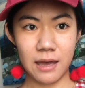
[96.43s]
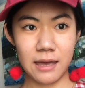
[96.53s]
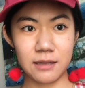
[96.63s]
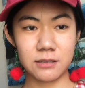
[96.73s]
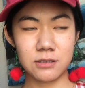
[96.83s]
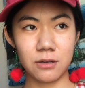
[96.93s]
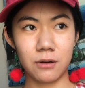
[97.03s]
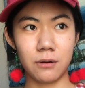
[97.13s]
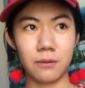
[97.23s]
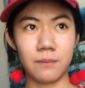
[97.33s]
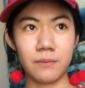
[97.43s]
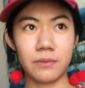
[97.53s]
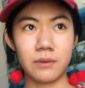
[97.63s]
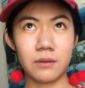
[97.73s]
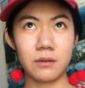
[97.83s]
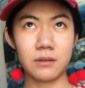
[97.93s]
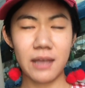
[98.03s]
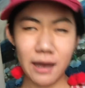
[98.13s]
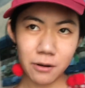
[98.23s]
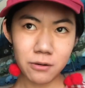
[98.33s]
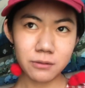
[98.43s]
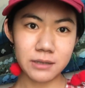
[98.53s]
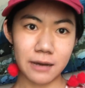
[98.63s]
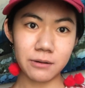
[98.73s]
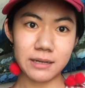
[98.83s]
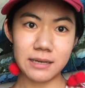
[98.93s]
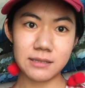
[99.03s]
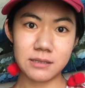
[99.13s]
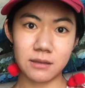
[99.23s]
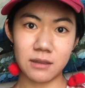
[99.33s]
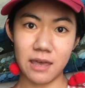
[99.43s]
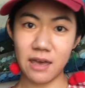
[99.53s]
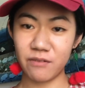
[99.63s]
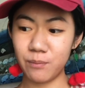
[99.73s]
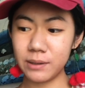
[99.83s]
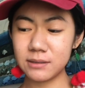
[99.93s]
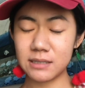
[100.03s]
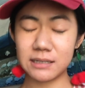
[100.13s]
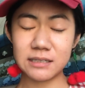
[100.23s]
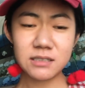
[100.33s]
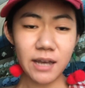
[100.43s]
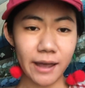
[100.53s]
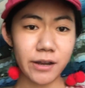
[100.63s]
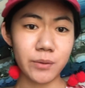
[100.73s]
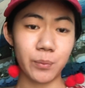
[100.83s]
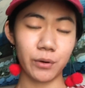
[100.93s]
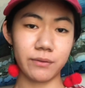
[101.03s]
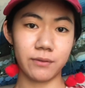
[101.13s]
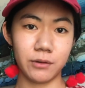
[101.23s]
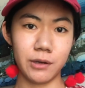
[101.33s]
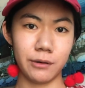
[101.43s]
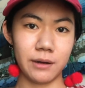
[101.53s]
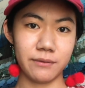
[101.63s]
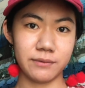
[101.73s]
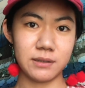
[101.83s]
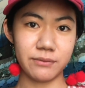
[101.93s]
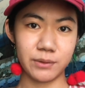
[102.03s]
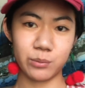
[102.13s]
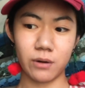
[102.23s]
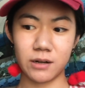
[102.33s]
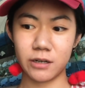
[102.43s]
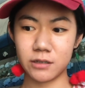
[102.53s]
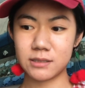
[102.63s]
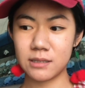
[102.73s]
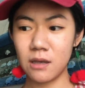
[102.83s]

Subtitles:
And so nowadays they have built an entire portfolio of different products.